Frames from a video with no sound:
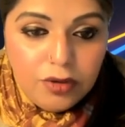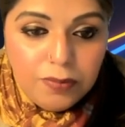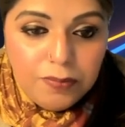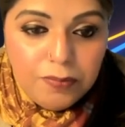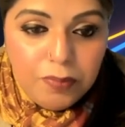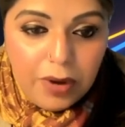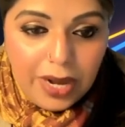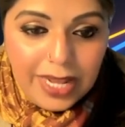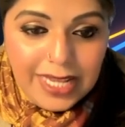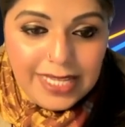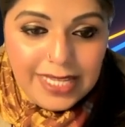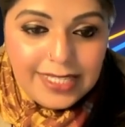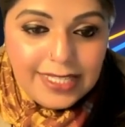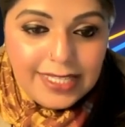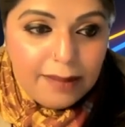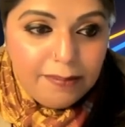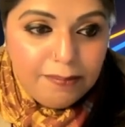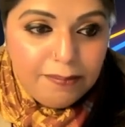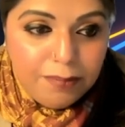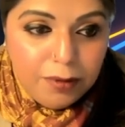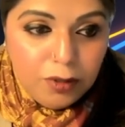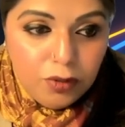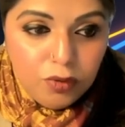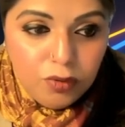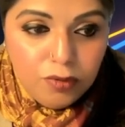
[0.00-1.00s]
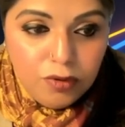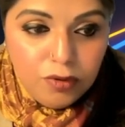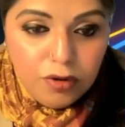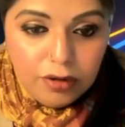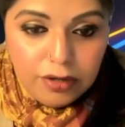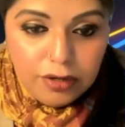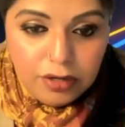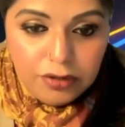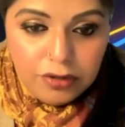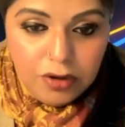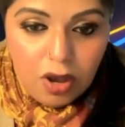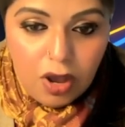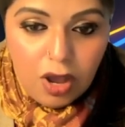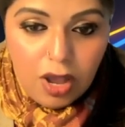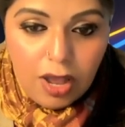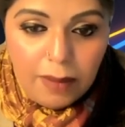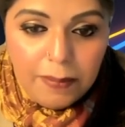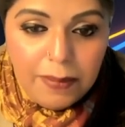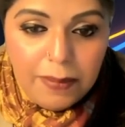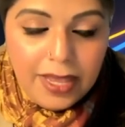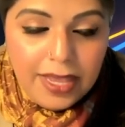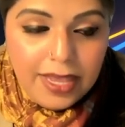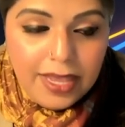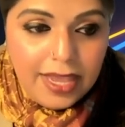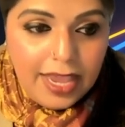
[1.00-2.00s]
you brace that blue
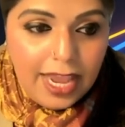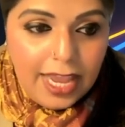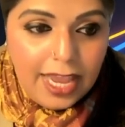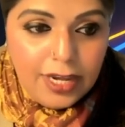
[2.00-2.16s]
knob